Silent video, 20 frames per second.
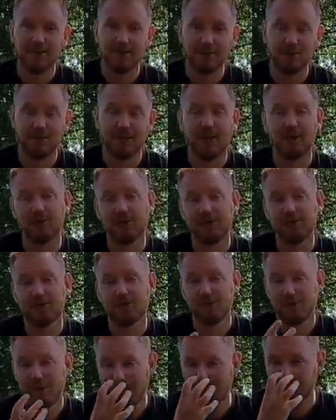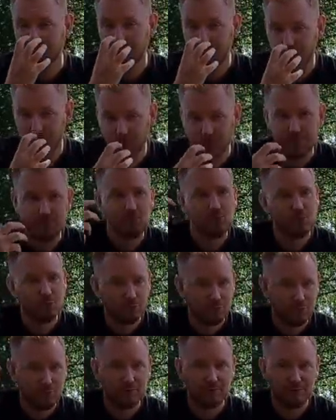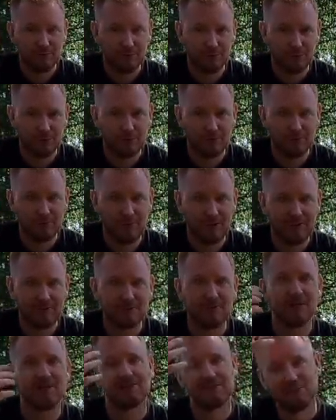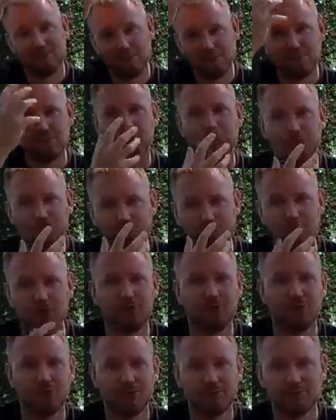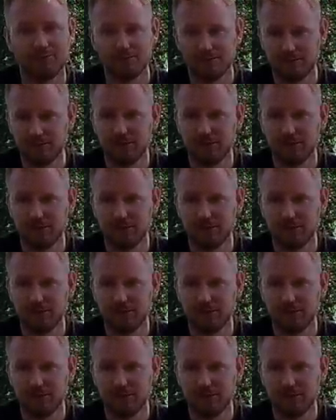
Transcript: you now need to remember to remove your face mask before you put your